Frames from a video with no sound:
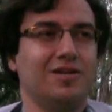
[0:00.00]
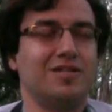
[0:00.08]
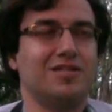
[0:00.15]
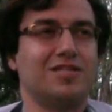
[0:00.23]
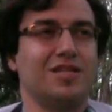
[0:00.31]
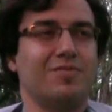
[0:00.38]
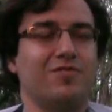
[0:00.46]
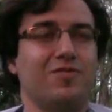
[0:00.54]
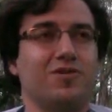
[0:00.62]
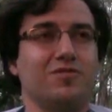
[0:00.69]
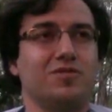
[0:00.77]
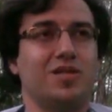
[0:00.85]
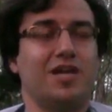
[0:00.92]
In some
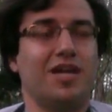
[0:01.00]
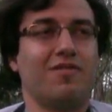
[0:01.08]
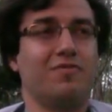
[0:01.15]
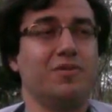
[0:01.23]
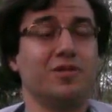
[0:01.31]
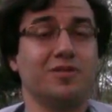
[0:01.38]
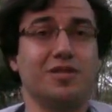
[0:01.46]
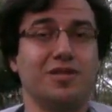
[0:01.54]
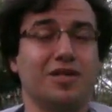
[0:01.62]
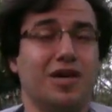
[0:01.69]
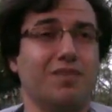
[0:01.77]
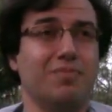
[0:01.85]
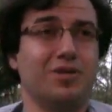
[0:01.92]
phones they have a built-in
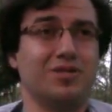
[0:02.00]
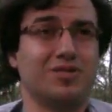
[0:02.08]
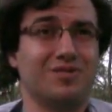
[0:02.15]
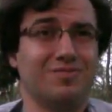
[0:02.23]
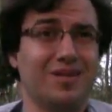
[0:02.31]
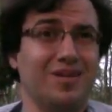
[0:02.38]
compass.